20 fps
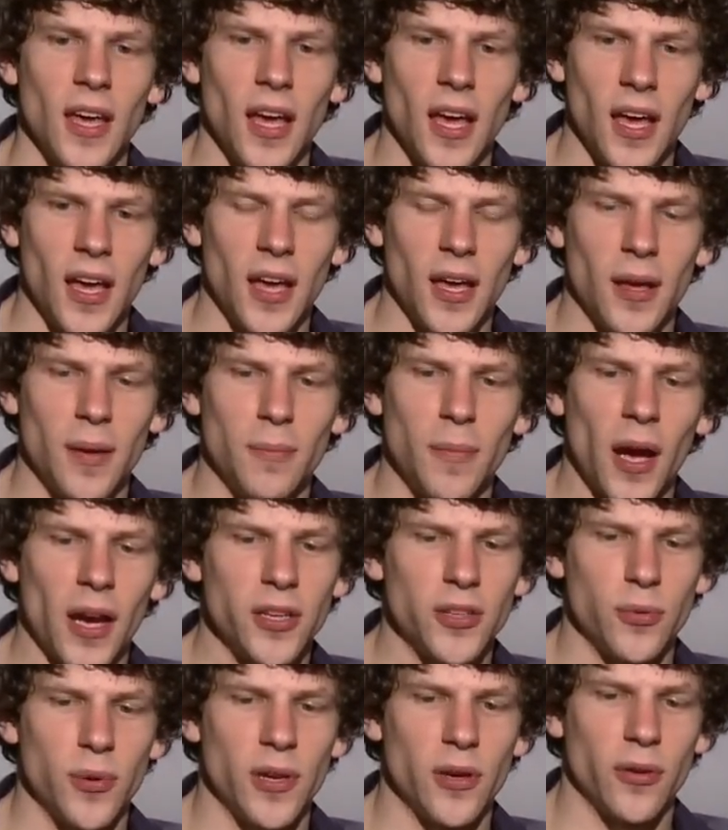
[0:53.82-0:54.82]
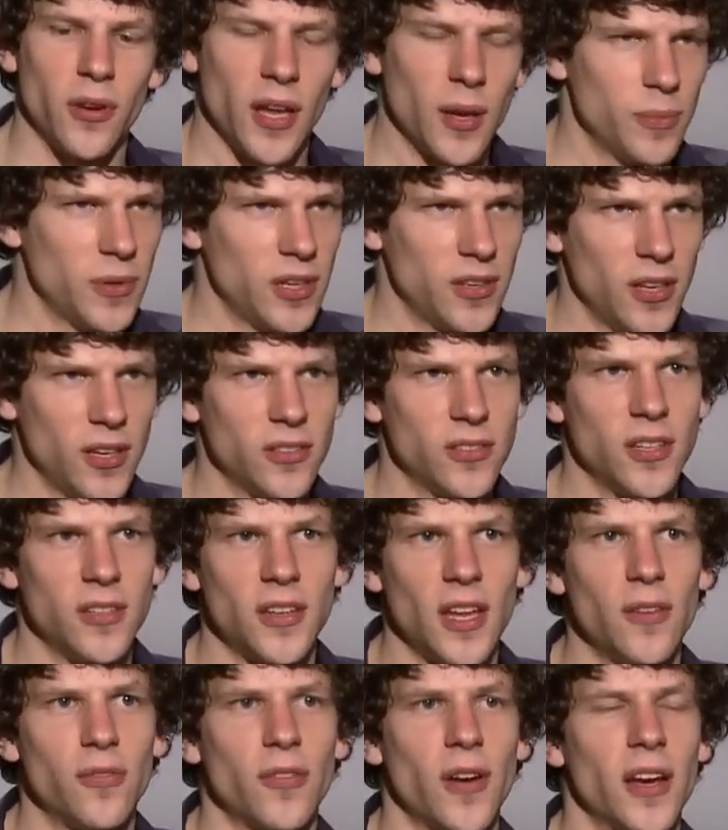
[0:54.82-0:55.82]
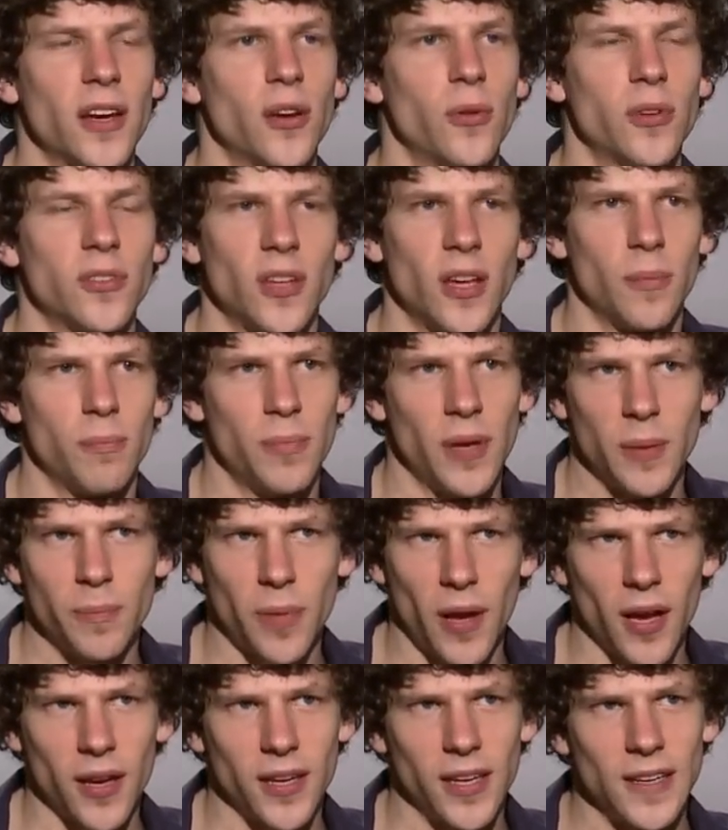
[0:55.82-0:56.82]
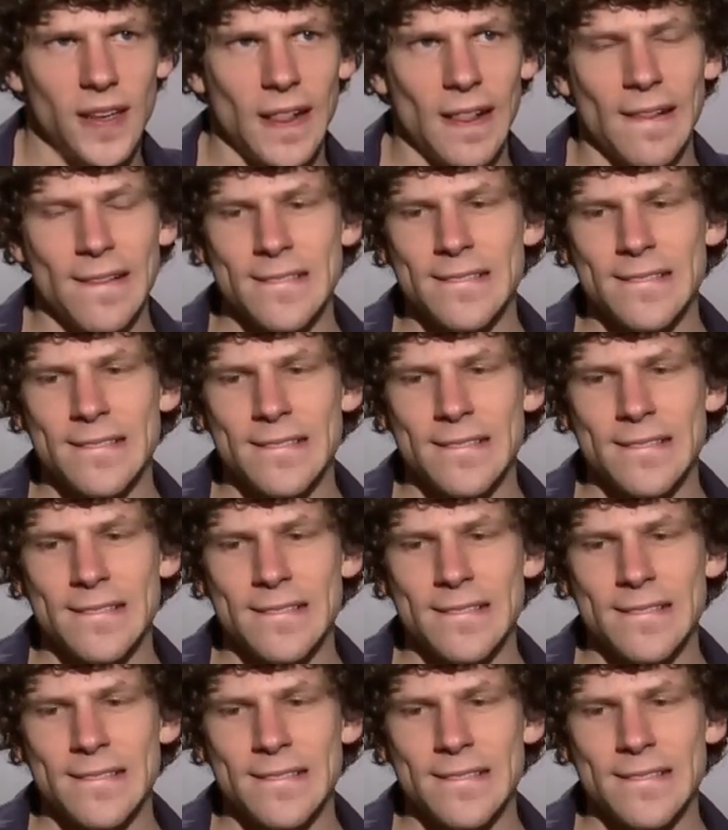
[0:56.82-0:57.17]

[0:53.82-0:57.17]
uh, mind reader and hypnotist. And Dave Franco is a pickpocket.